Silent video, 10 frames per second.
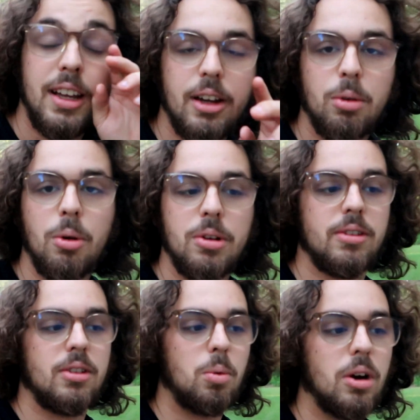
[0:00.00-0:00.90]

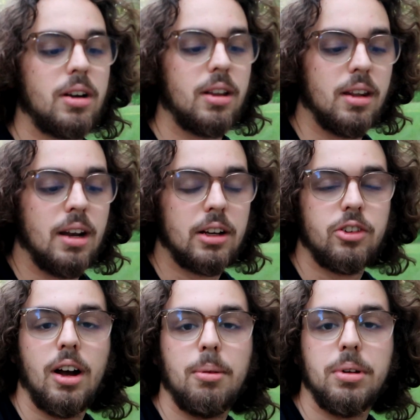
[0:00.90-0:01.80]
ruins the work of the neck
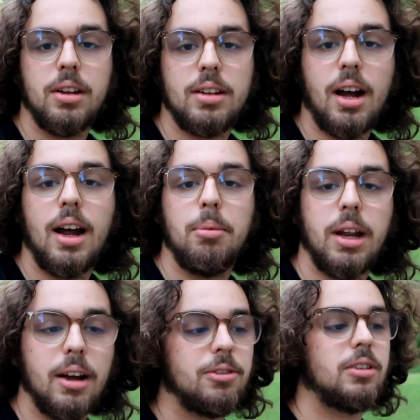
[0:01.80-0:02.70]
chop and the time
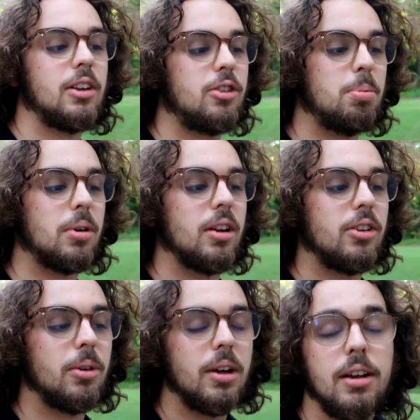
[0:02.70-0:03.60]
and effort that you put
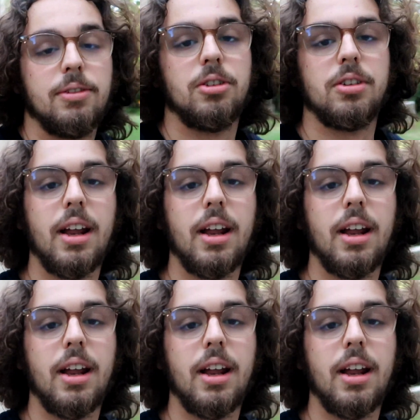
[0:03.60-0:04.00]
into it. And if there's